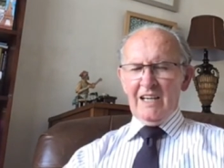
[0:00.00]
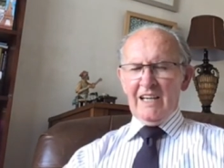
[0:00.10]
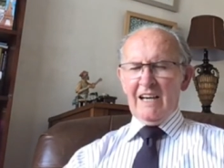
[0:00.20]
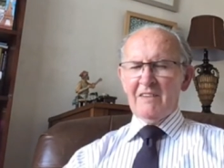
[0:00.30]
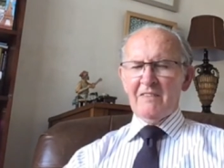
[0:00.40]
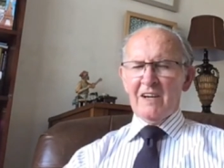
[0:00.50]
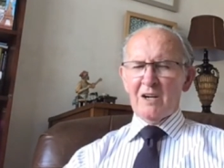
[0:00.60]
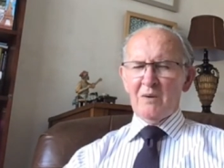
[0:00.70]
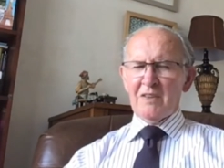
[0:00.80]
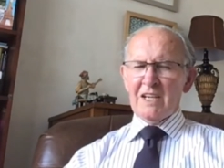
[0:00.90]
Heavenly Father,
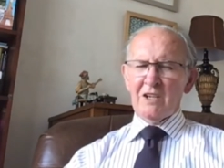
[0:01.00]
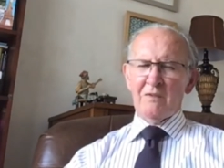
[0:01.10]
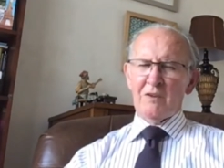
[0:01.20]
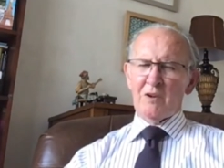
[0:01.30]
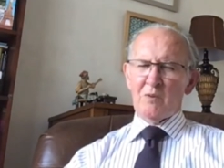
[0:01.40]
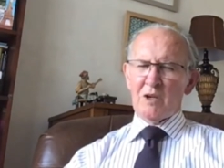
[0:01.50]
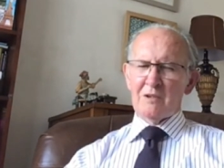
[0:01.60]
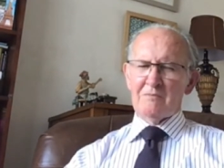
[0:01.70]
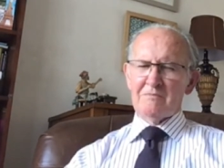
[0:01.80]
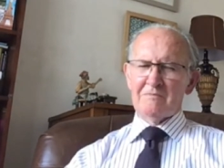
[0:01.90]
we thank you for your word.
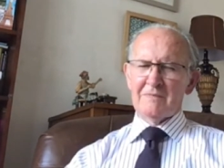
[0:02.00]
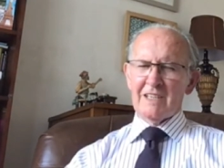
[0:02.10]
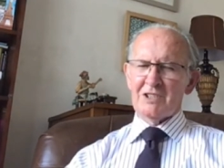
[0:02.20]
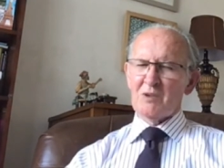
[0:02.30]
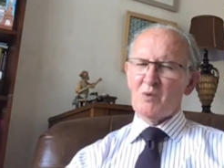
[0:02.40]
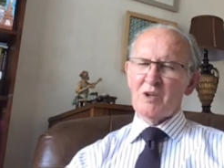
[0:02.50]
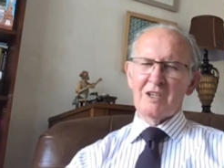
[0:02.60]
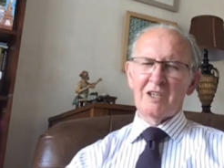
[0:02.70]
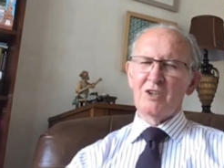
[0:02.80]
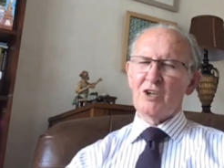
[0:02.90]
That's a word
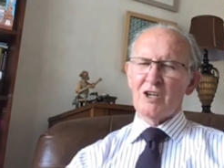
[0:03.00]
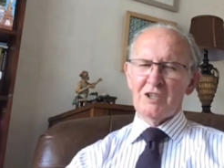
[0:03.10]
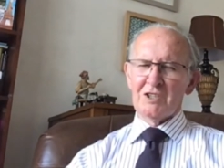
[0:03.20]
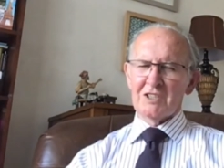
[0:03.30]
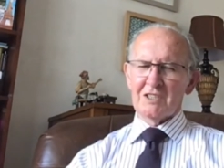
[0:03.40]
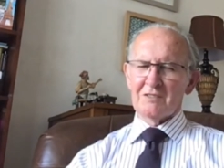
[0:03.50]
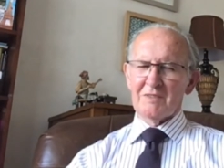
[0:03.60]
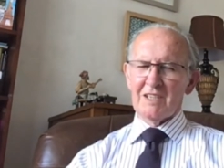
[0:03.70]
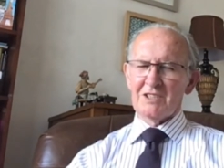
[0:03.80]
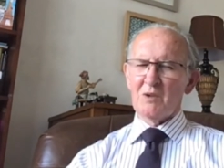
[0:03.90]
that encourages us.
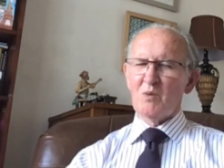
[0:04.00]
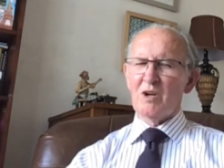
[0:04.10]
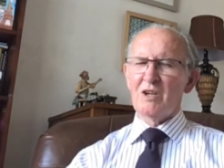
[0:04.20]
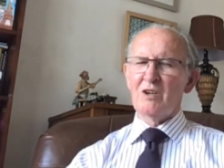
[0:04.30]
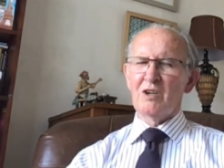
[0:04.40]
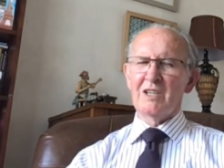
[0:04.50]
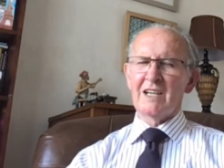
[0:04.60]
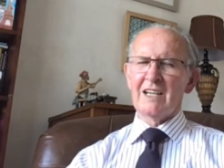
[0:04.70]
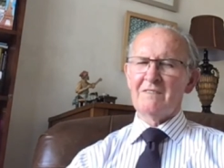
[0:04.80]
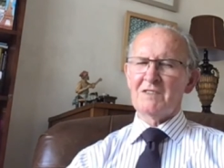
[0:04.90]
That's a word, Lord, that
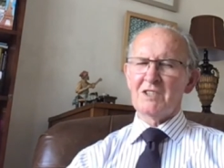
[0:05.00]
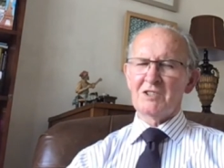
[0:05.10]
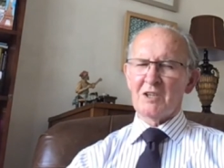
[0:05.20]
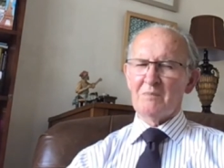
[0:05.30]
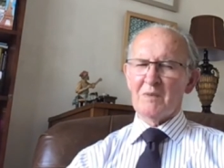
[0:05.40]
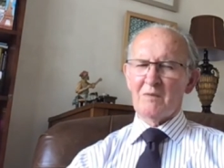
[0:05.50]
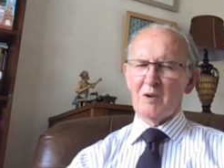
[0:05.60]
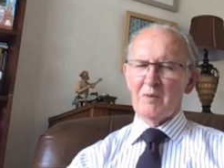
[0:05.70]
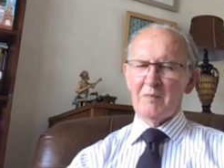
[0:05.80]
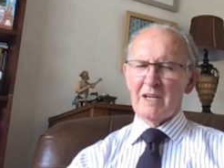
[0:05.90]
lifts us up before
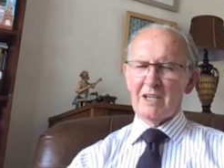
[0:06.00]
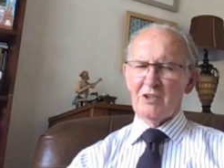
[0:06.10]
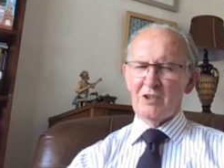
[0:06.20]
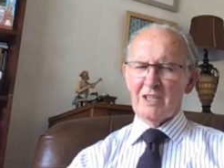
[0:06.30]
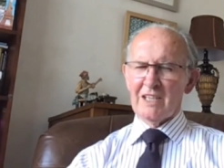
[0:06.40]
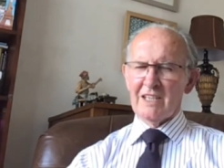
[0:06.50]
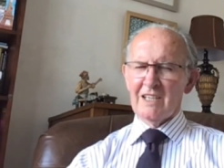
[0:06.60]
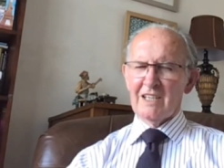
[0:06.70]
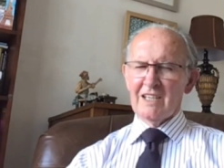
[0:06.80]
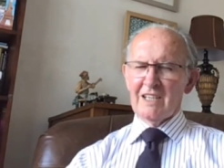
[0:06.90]
we begin a new day.
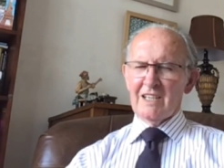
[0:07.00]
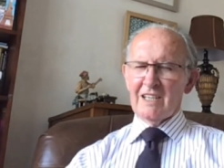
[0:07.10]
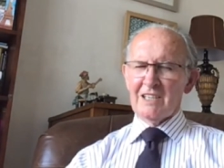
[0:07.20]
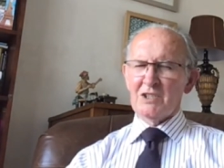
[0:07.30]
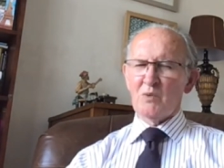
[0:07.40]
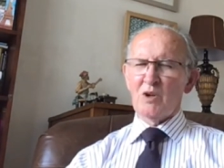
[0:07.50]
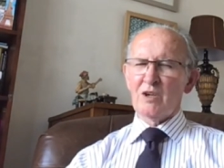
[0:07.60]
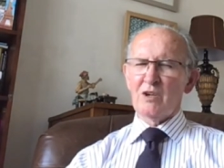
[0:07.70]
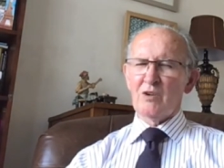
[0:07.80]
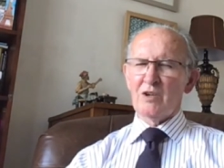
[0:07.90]
That's a word,
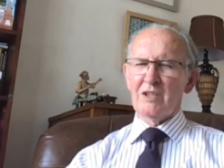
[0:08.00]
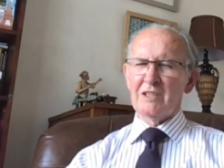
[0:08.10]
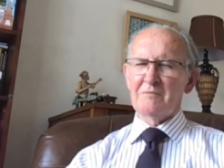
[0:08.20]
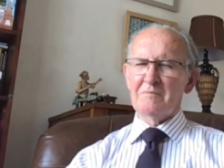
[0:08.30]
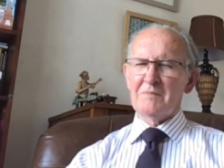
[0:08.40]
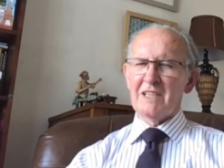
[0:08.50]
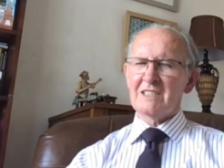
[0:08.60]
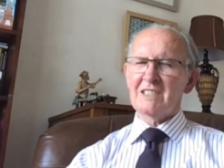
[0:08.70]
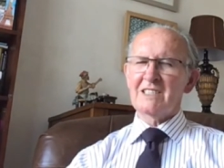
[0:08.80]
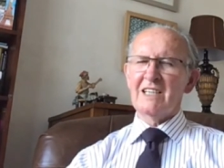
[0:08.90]
Lord, that takes
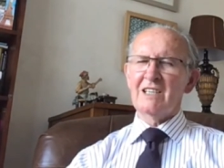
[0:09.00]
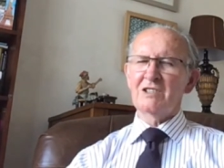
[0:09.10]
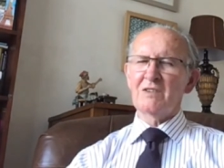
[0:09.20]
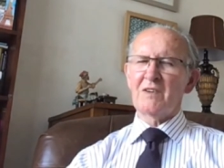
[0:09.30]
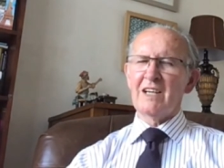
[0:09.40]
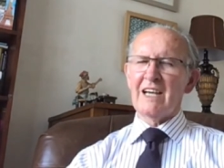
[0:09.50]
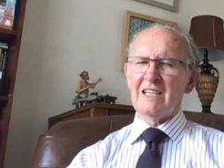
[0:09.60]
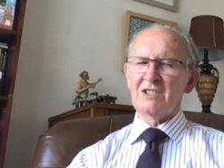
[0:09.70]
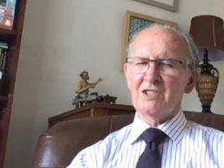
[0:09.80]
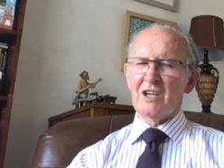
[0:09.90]
the scales of our
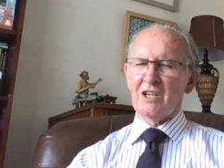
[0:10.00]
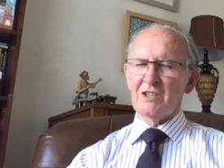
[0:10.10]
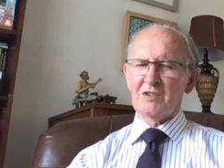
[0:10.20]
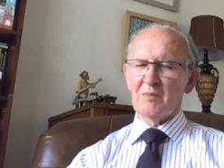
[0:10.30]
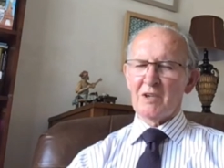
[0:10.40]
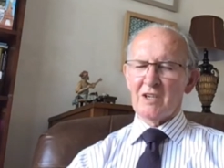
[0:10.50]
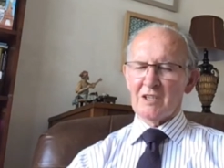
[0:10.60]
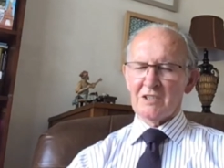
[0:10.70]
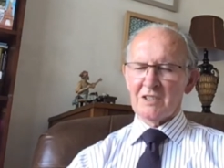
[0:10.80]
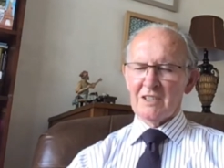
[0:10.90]
eyes and the hardness from our
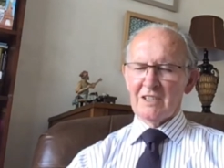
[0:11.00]
hearts.